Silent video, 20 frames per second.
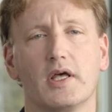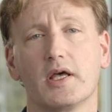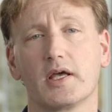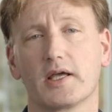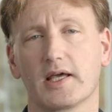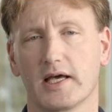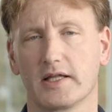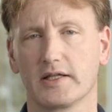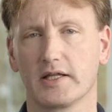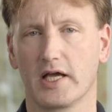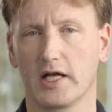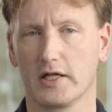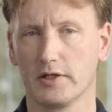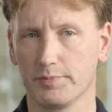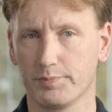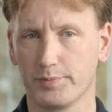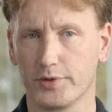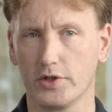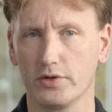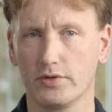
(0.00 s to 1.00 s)
can
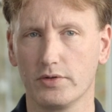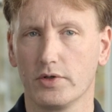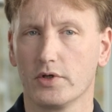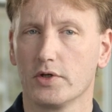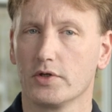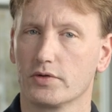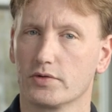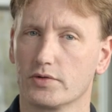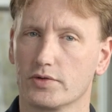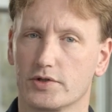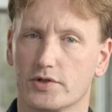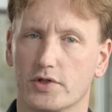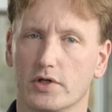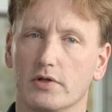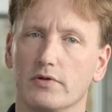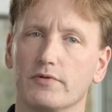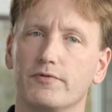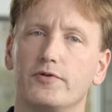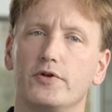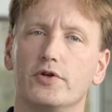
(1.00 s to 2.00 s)
help you to
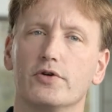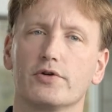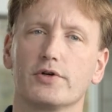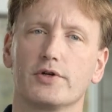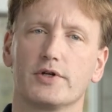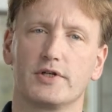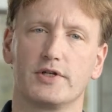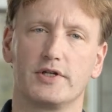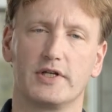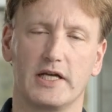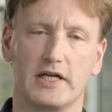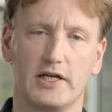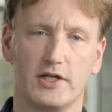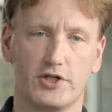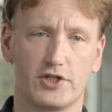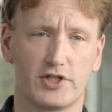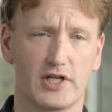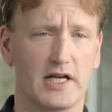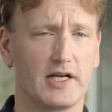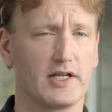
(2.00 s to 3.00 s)
solve your daily
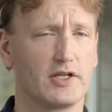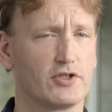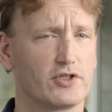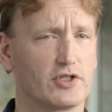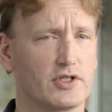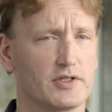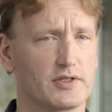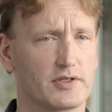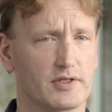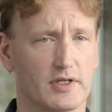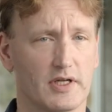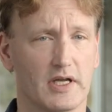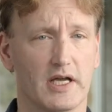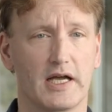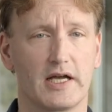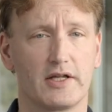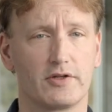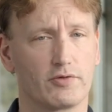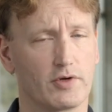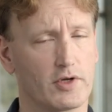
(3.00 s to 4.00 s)
challenges
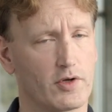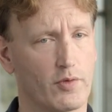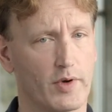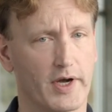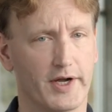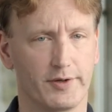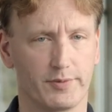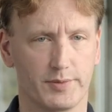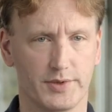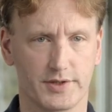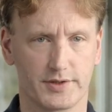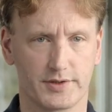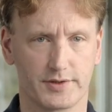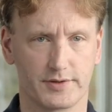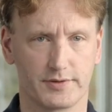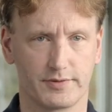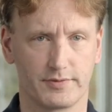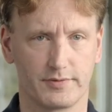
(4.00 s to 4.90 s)
and requirements.